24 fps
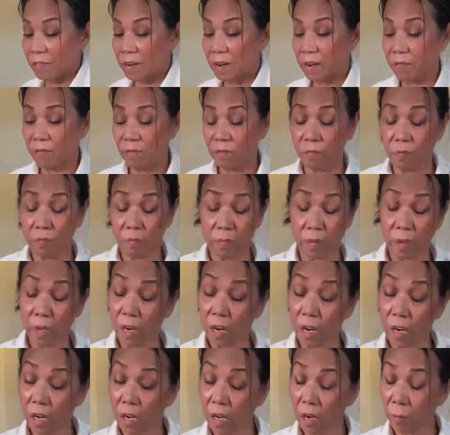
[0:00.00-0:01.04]
it
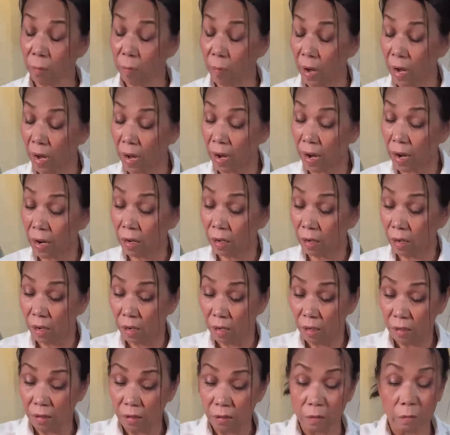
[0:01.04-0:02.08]
in the pan.
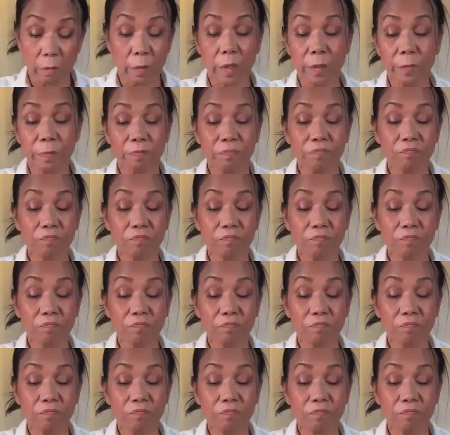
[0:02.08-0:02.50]
Well,